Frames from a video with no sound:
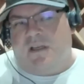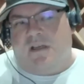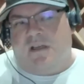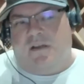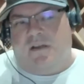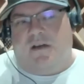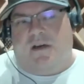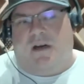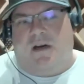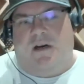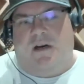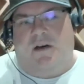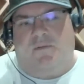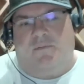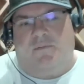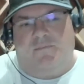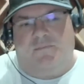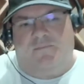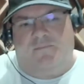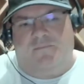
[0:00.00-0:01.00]
Mm.
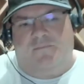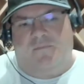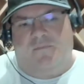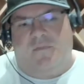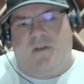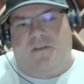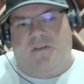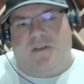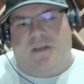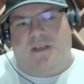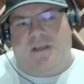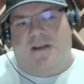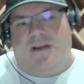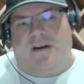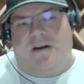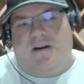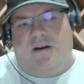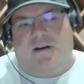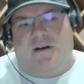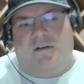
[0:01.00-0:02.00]
Um, the
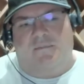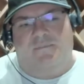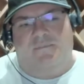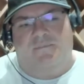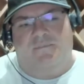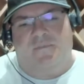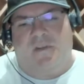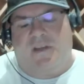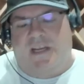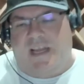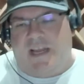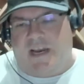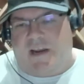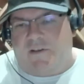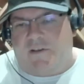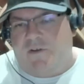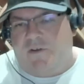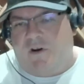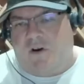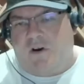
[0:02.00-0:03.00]
uh,
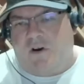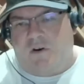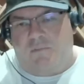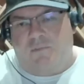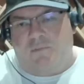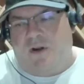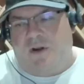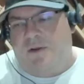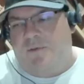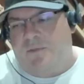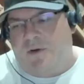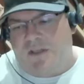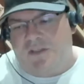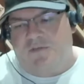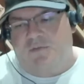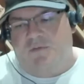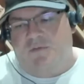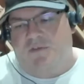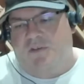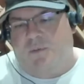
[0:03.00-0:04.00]
Neanderthal pretty
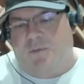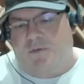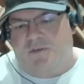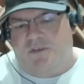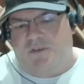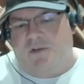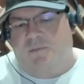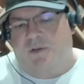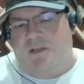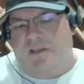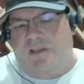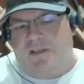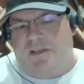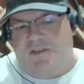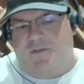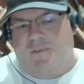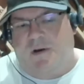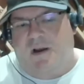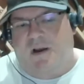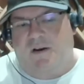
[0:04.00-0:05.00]
much was almost completely
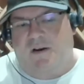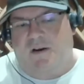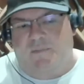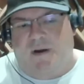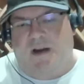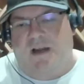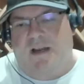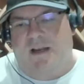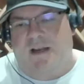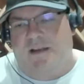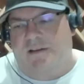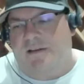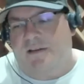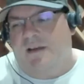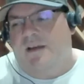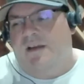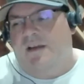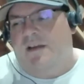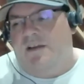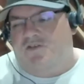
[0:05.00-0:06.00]
inspired by
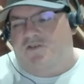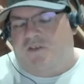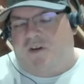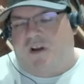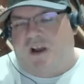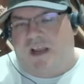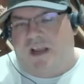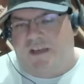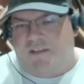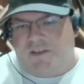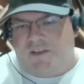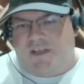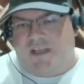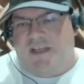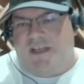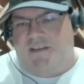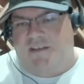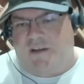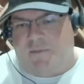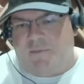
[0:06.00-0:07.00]
trying to get
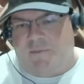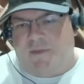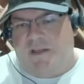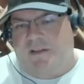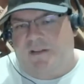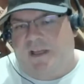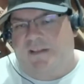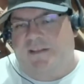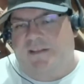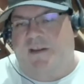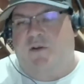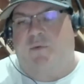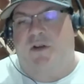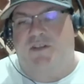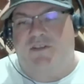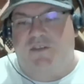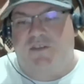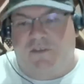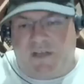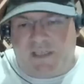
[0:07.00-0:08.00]
something like the
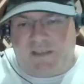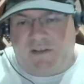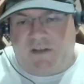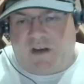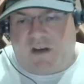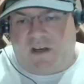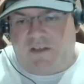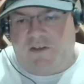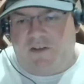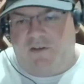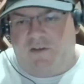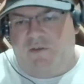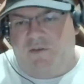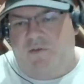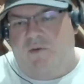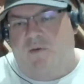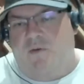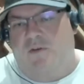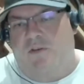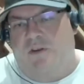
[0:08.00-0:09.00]
original Antonio
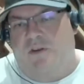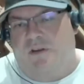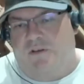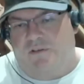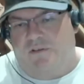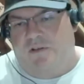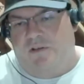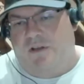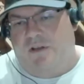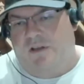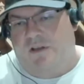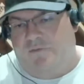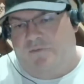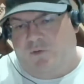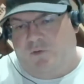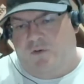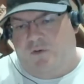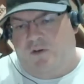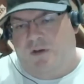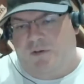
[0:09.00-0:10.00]
or the uh, La
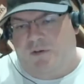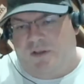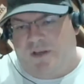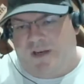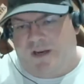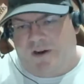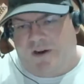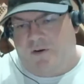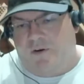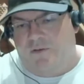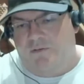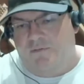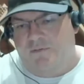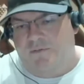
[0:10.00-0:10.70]
Flor Double Ligero.